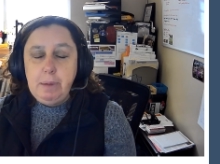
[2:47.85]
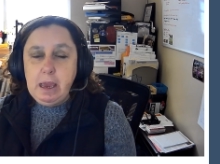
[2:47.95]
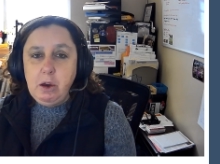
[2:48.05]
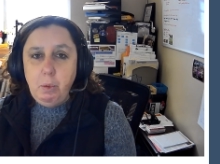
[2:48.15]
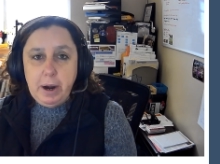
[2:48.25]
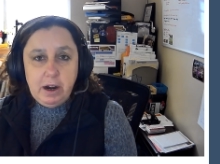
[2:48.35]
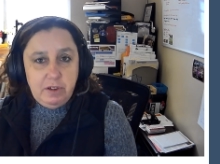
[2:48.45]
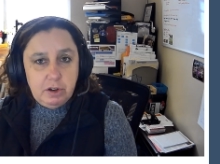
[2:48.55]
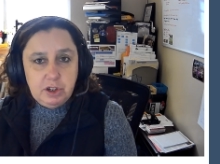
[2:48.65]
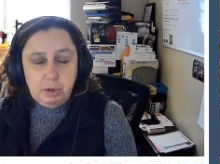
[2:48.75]
being aware
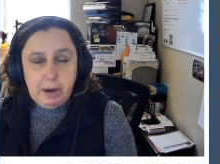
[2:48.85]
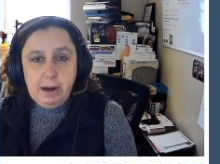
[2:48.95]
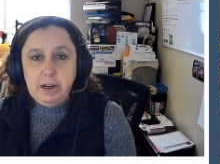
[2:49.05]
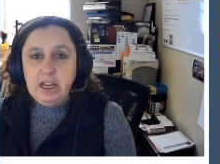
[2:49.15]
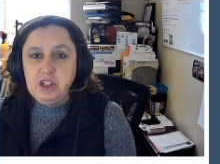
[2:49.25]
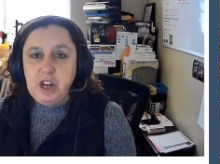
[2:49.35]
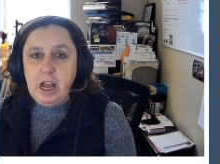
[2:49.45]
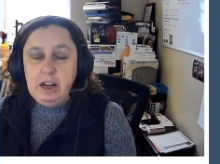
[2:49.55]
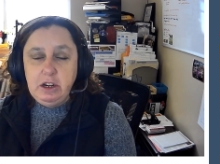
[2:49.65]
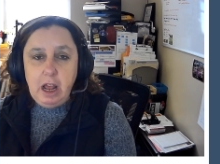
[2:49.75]
of your surroundings,
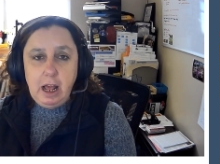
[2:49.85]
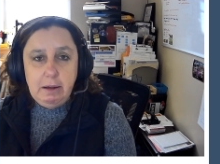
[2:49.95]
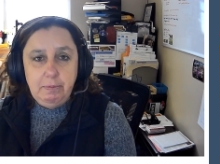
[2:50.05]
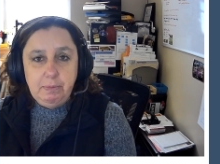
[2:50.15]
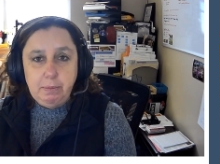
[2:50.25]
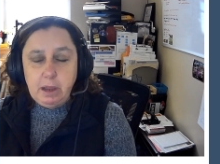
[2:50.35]
not, um,